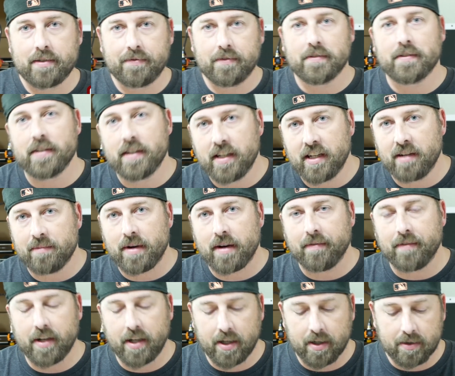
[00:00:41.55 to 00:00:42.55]
If you've seen any of my
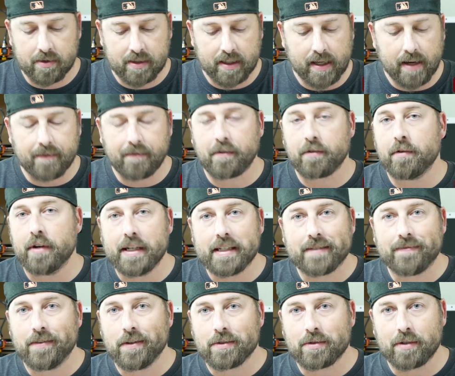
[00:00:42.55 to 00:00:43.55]
videos, the F3
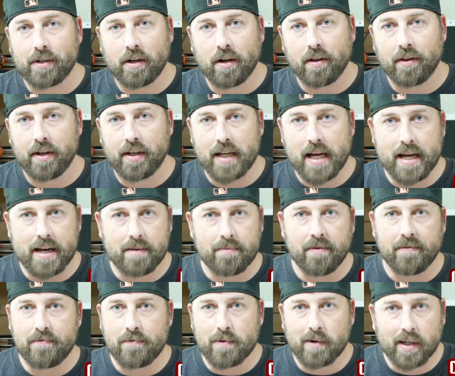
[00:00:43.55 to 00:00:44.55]
is filtering all the data
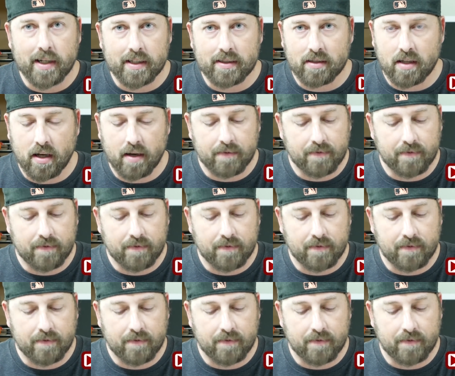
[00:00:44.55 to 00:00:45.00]
before it hits the